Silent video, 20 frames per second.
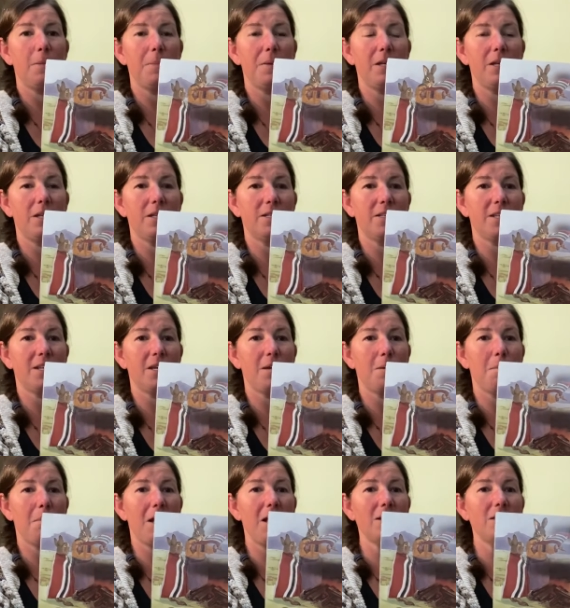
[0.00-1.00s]
busy
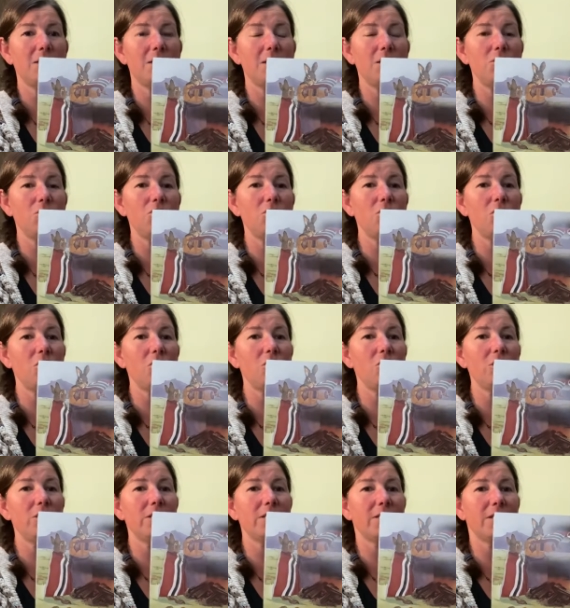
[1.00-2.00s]

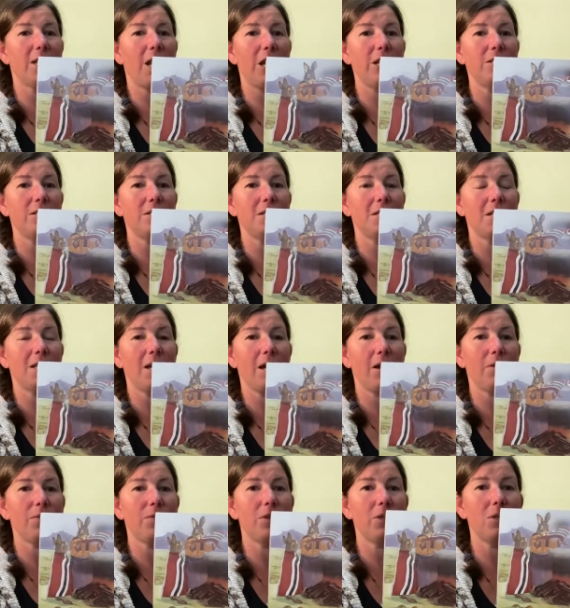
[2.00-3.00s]
messengers sending
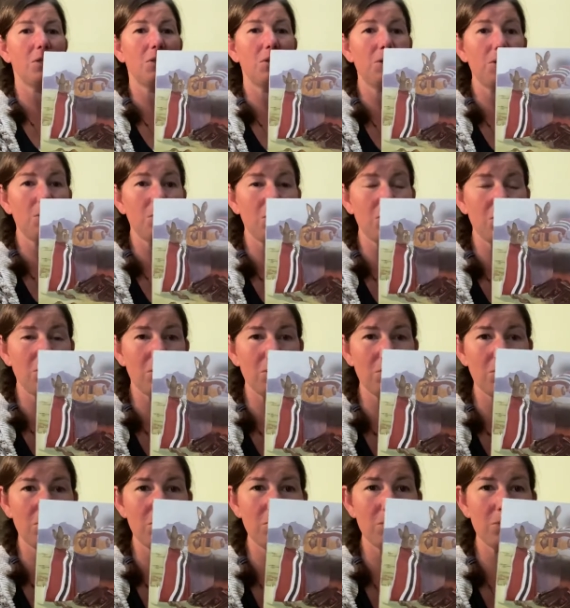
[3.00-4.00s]
out the
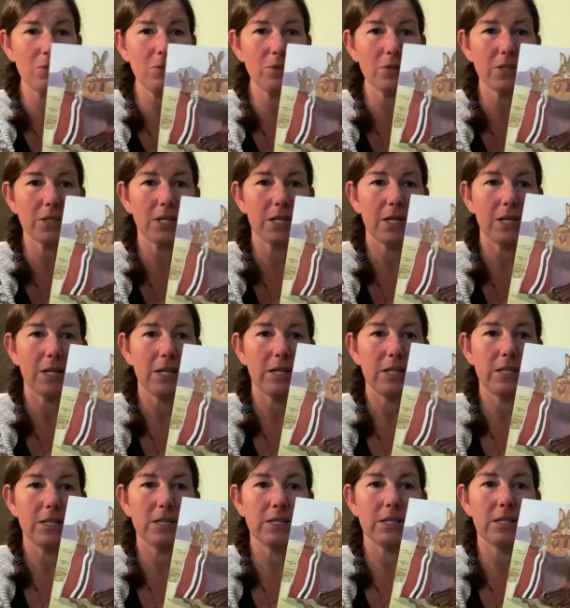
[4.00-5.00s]
news.
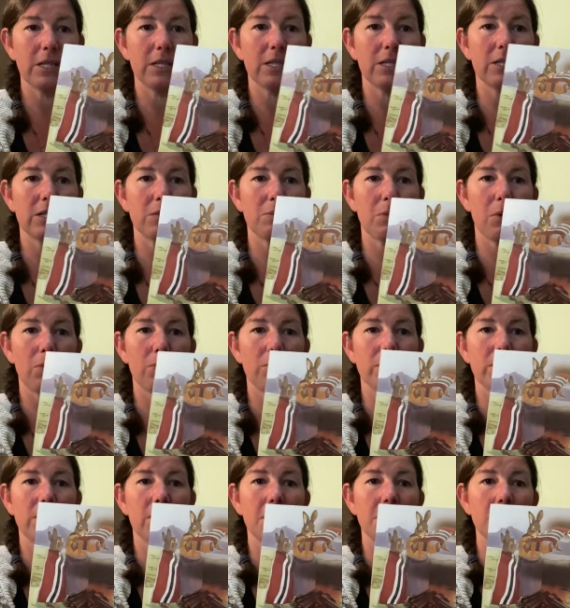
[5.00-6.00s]
See the smoke
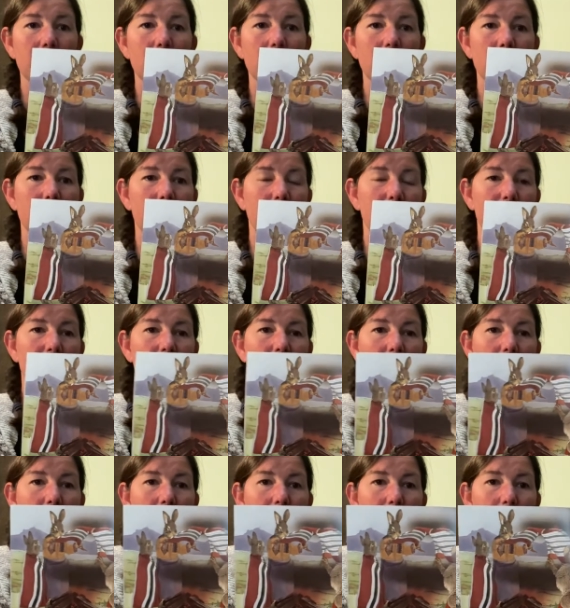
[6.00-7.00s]
signals from
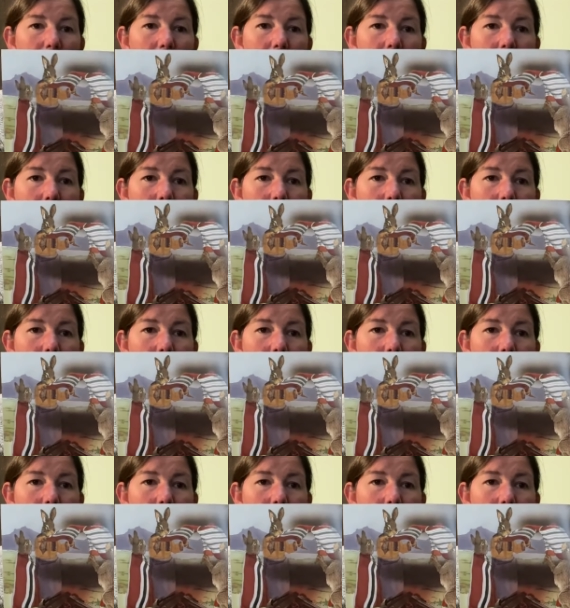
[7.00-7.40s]
far away